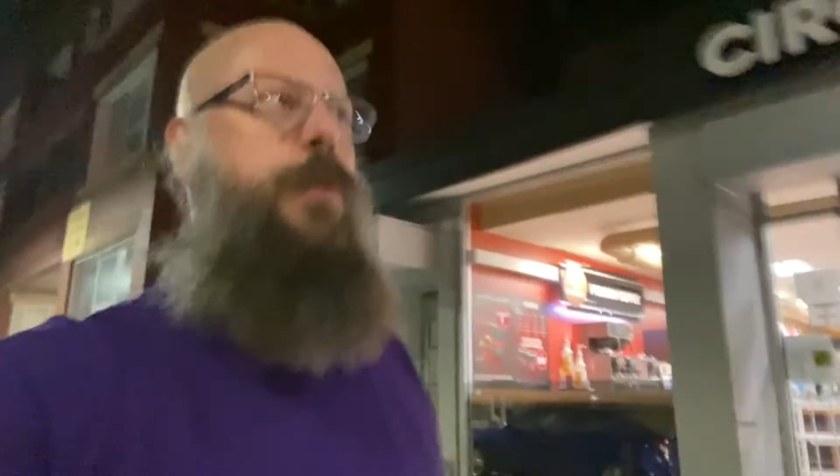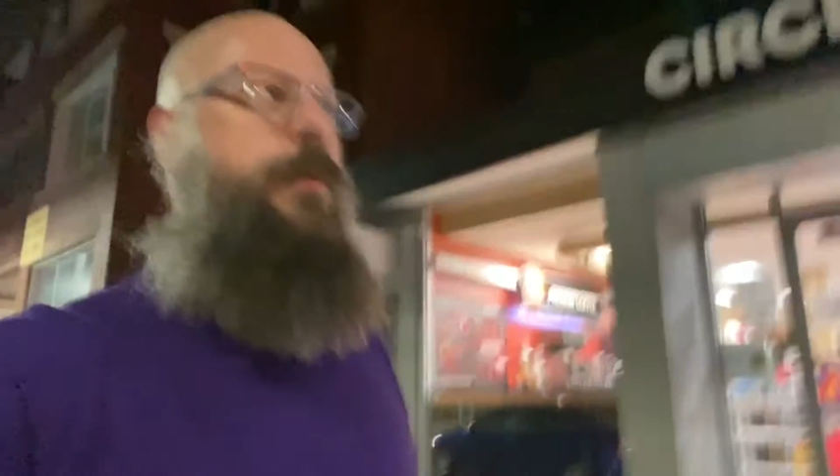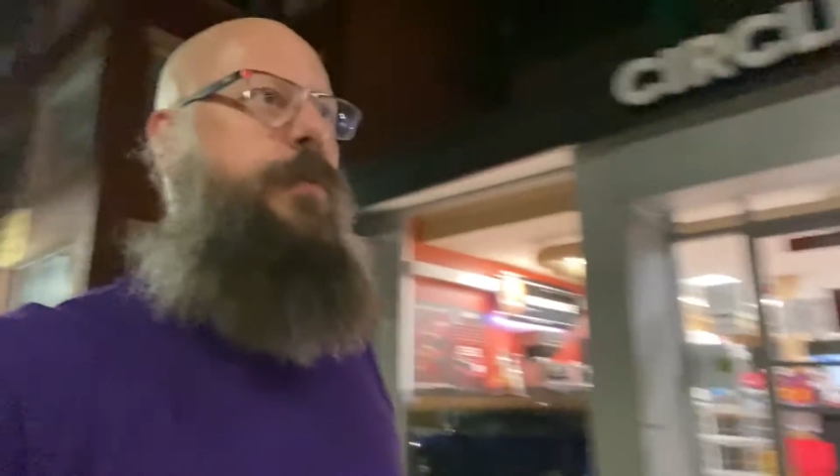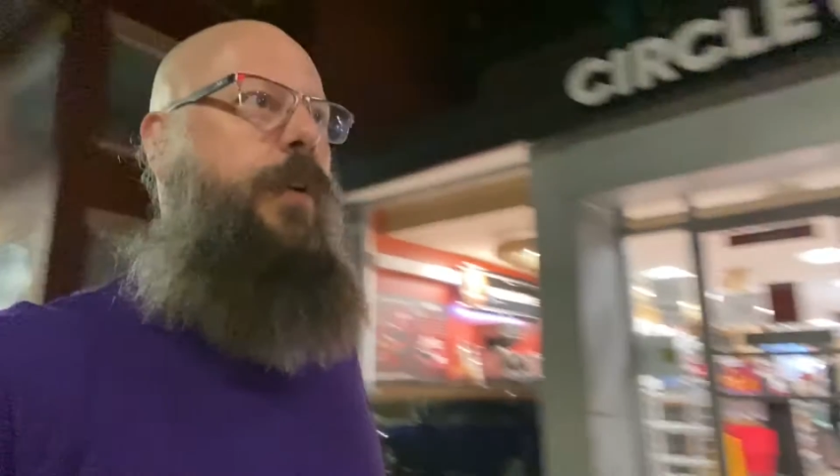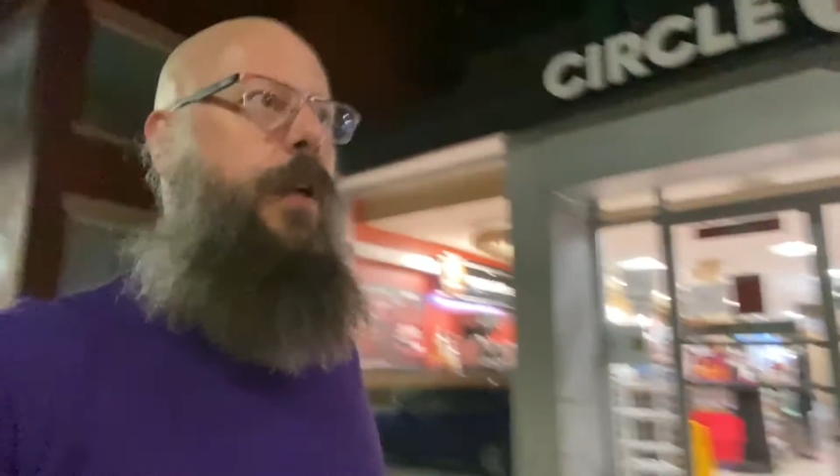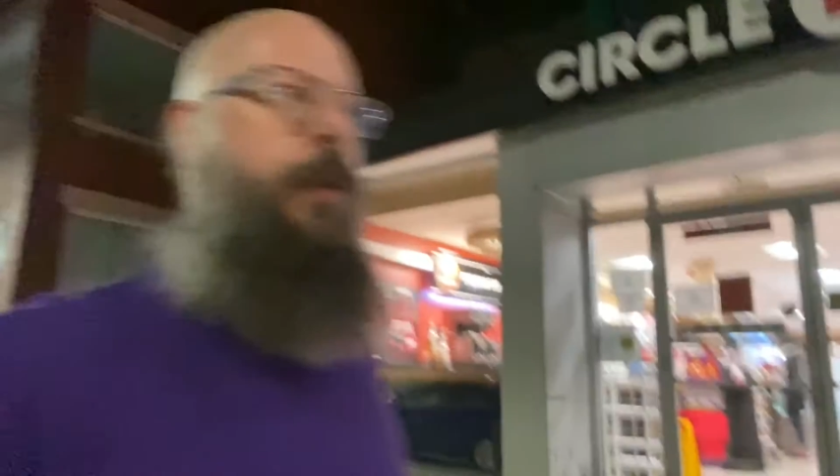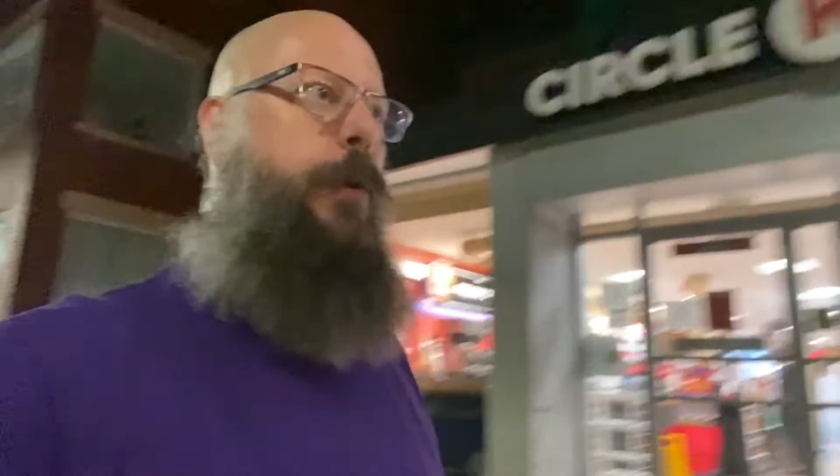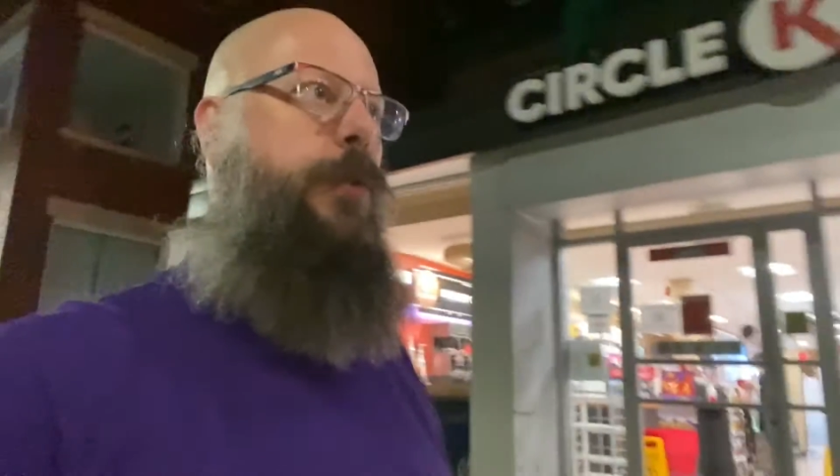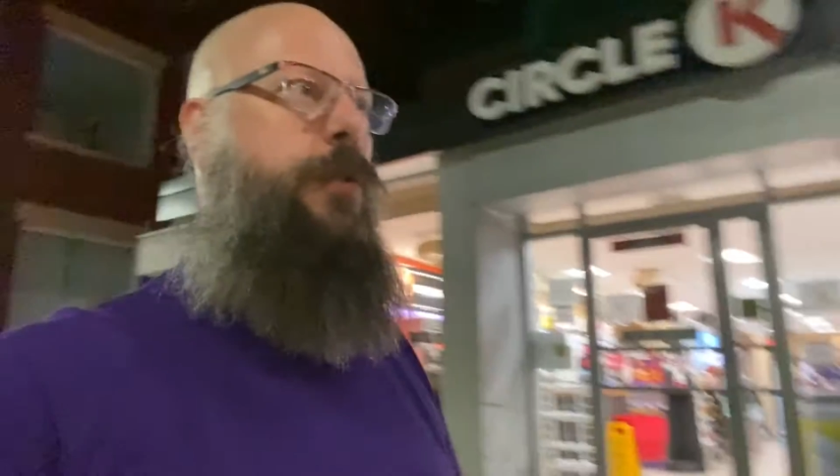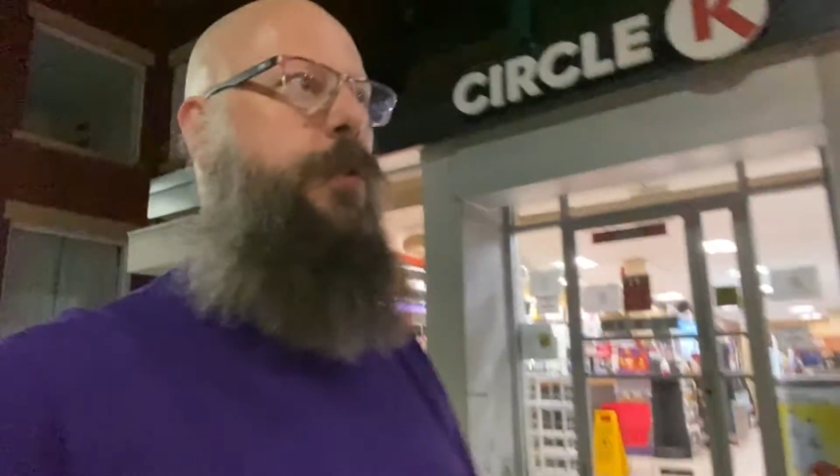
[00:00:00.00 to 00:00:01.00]
was very
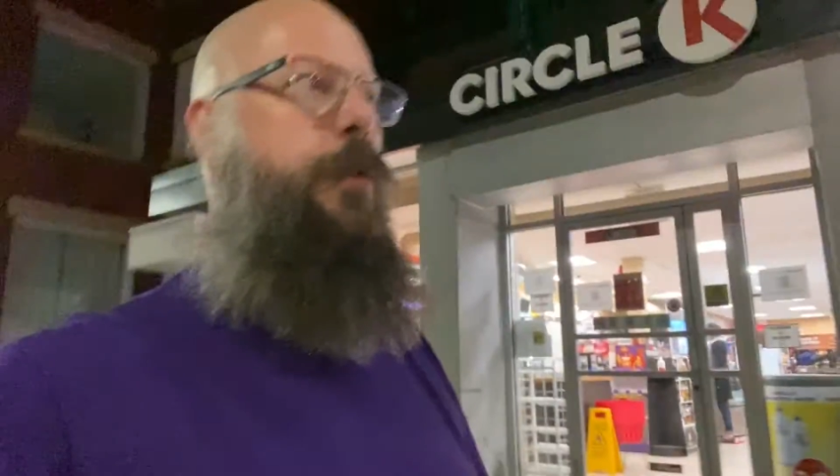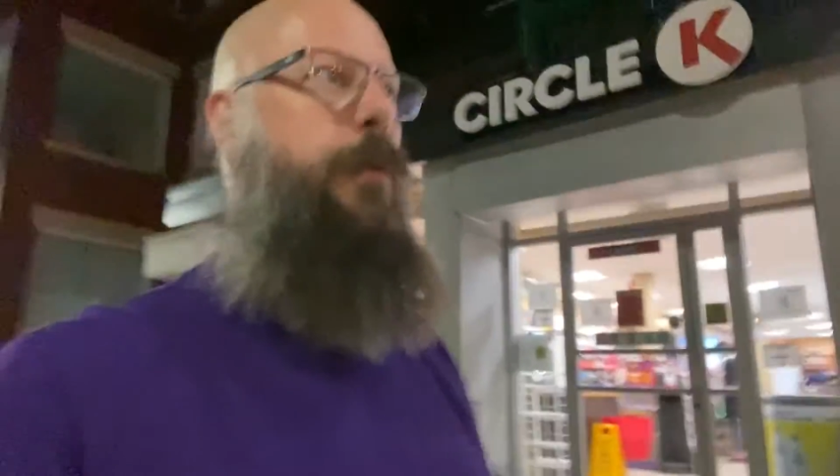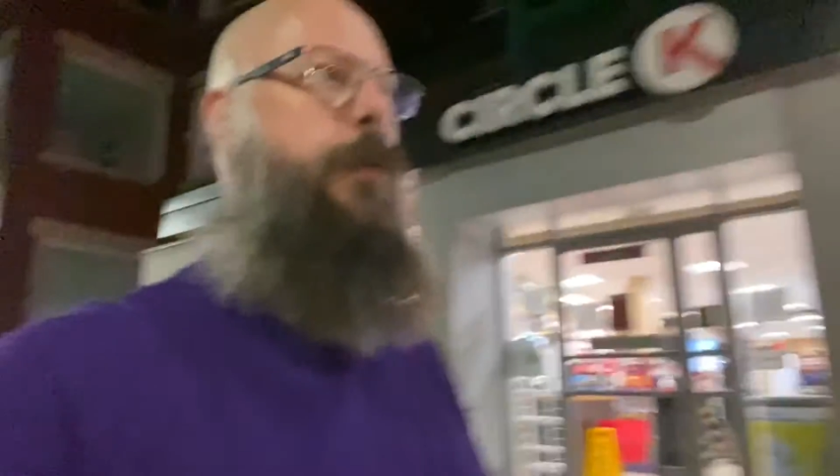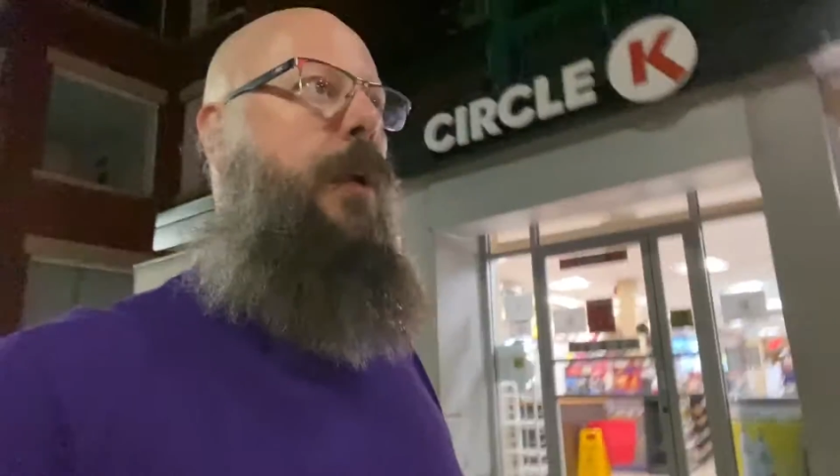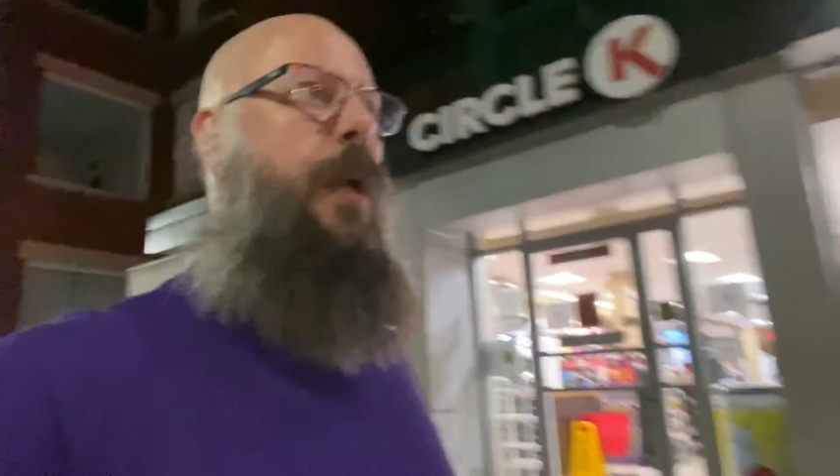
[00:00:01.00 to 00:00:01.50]
close to